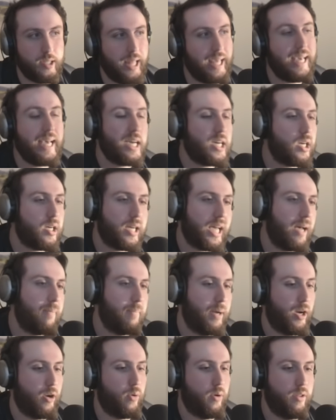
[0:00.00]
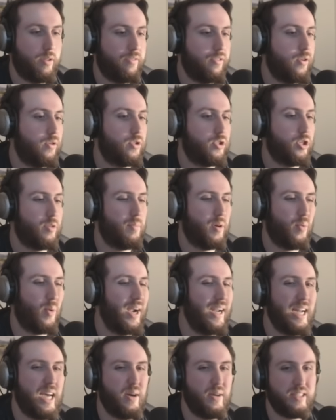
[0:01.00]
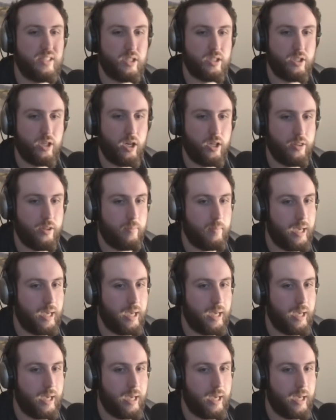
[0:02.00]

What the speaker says: Like, it could get better in the future, but right now it's just not the